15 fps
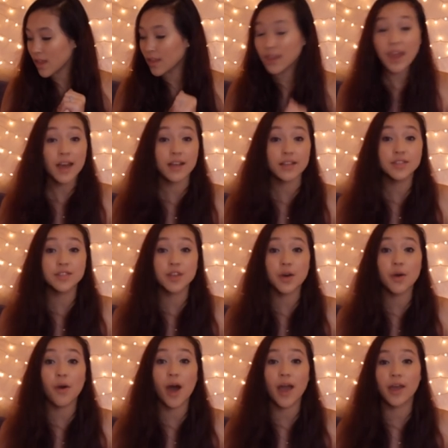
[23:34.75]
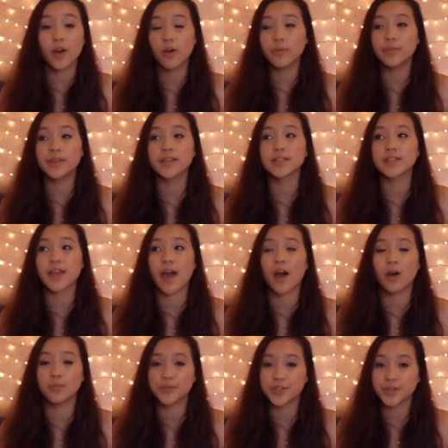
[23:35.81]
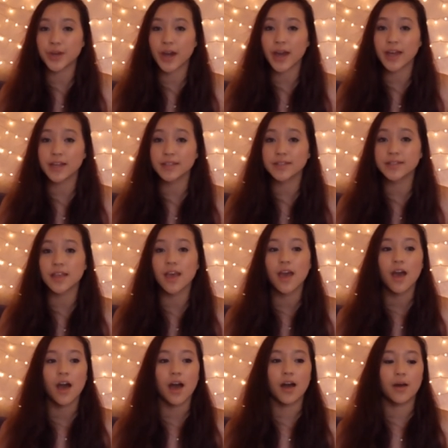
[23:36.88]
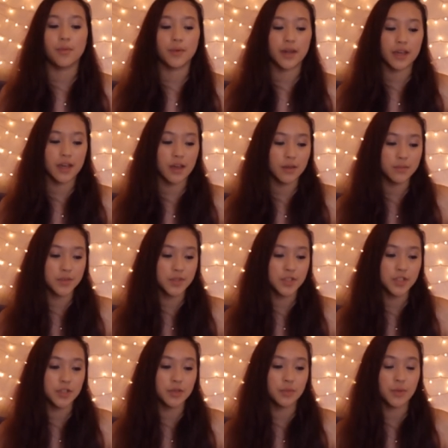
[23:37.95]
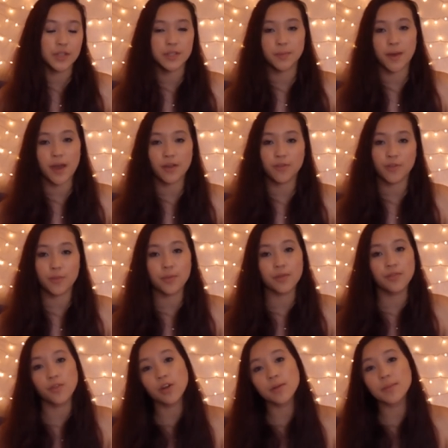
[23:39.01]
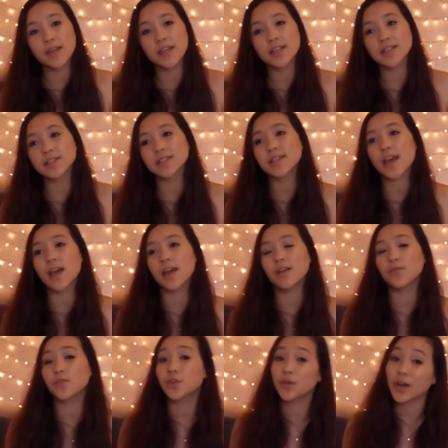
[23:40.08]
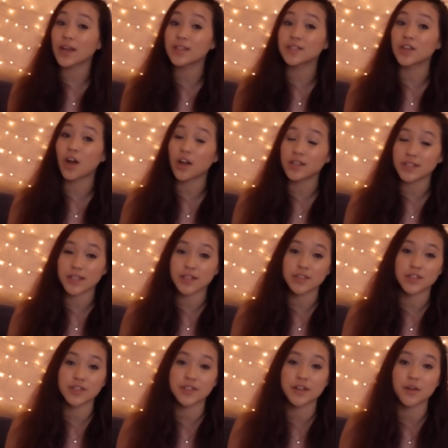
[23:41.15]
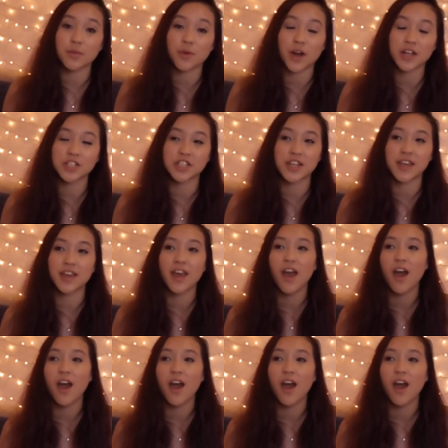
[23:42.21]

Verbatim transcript: yeah, so I hope this helped you guys um, when it comes to what to pack for a performance and for you guys non-dancers that are watching.